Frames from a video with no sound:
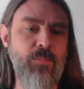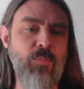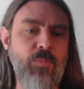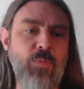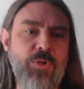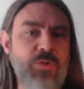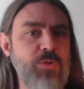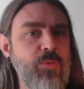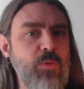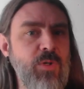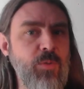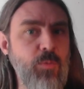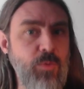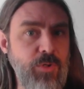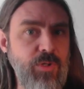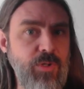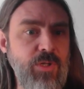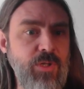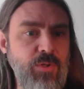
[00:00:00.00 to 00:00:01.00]
which is what
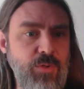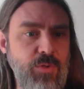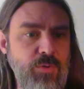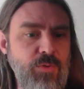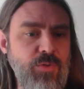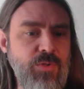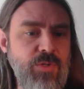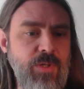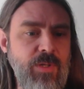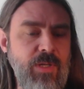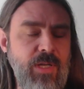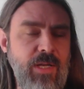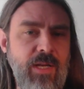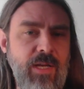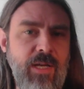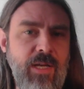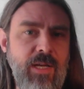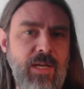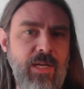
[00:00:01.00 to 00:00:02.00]
we're going to use
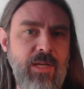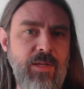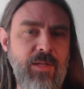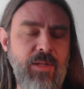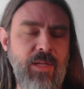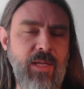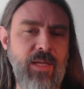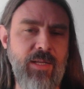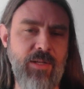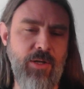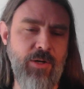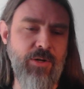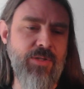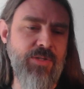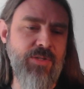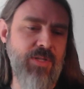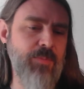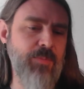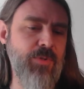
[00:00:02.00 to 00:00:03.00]
in our
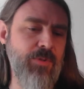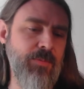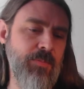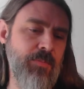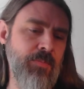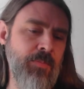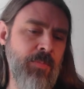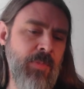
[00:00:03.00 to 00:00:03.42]
example.